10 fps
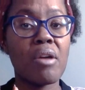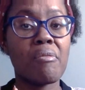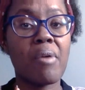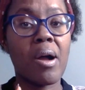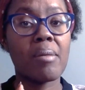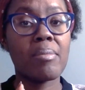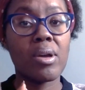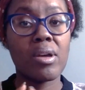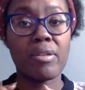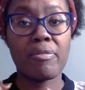from
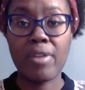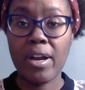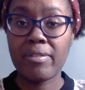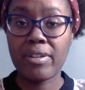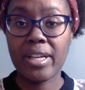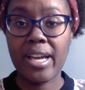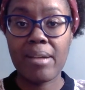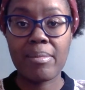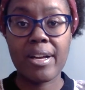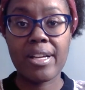the front of your
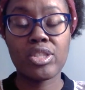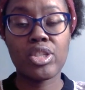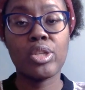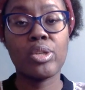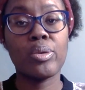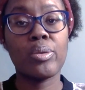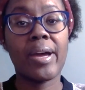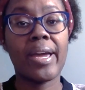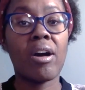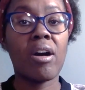camera to
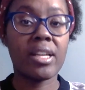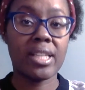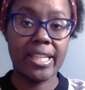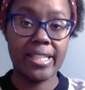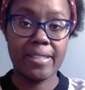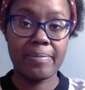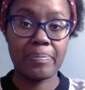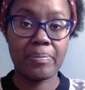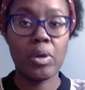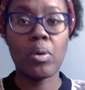a hot light
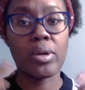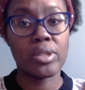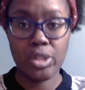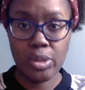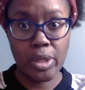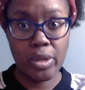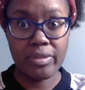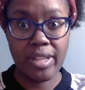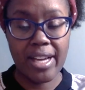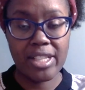or studio
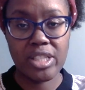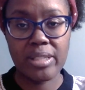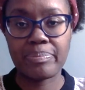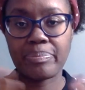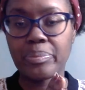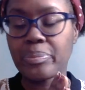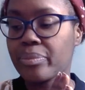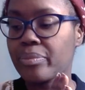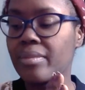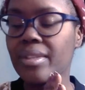flash.
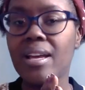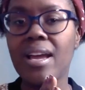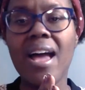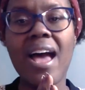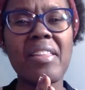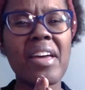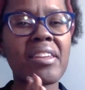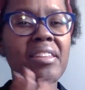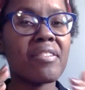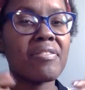And
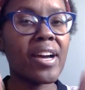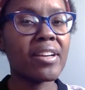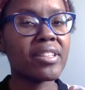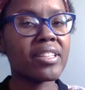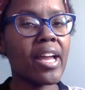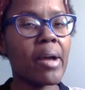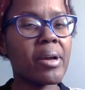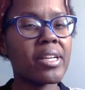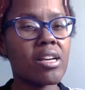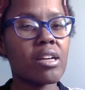then the final thing that I
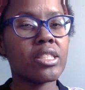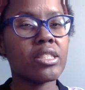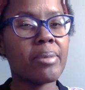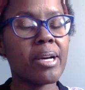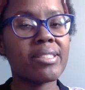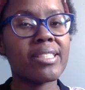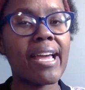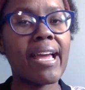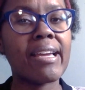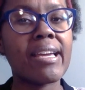want to talk to you about
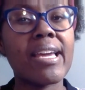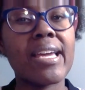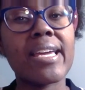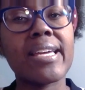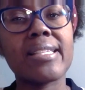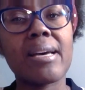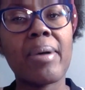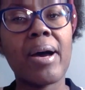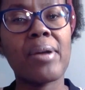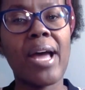today is
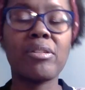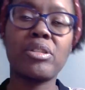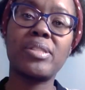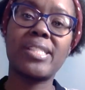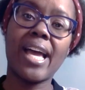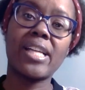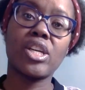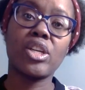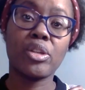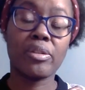about how to set
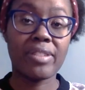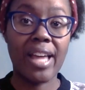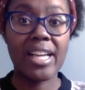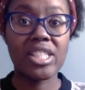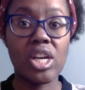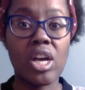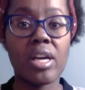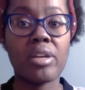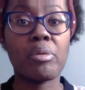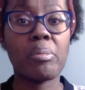your flash
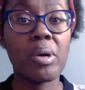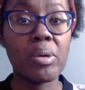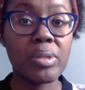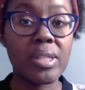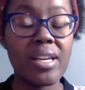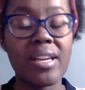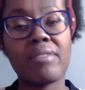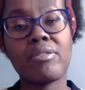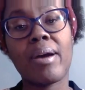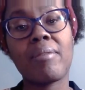on remote.
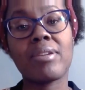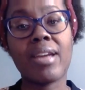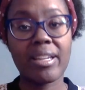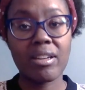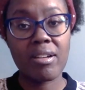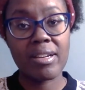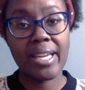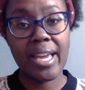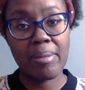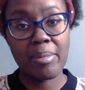If you have a Nikon
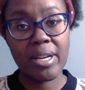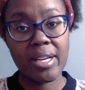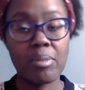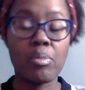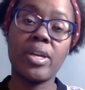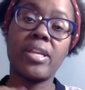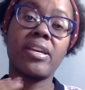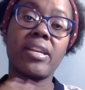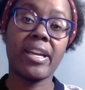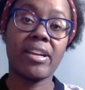camera
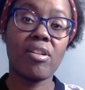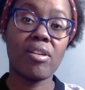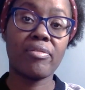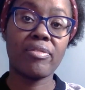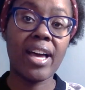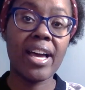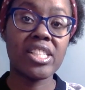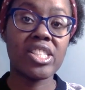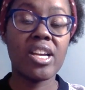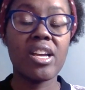with a Nikon
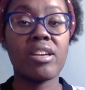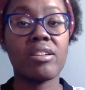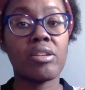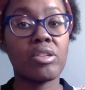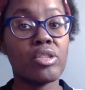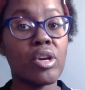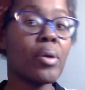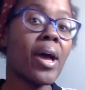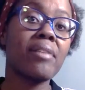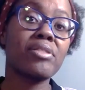flash, you
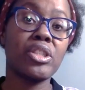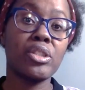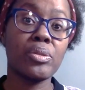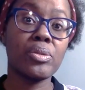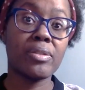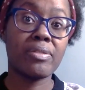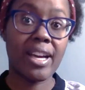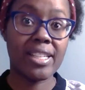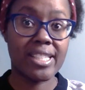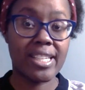don't have to use a
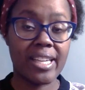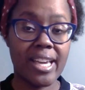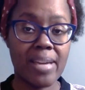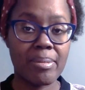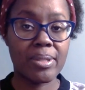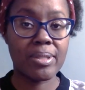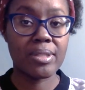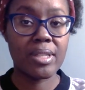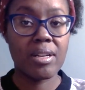flash sync cable